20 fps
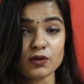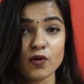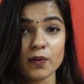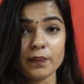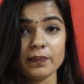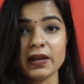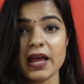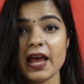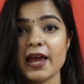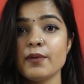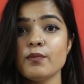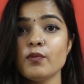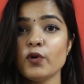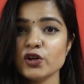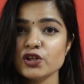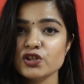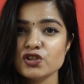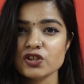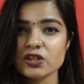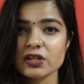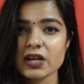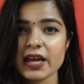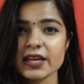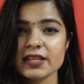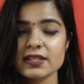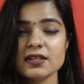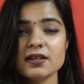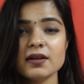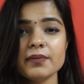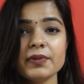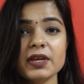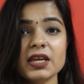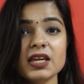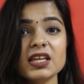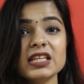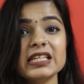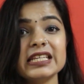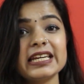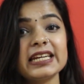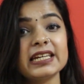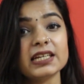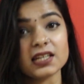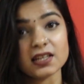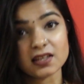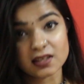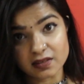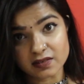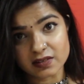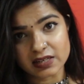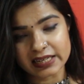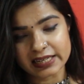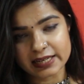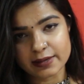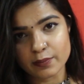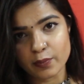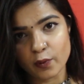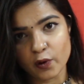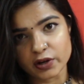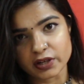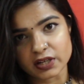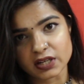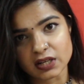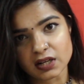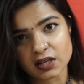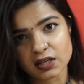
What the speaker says: apply moisturizer, because it is really important.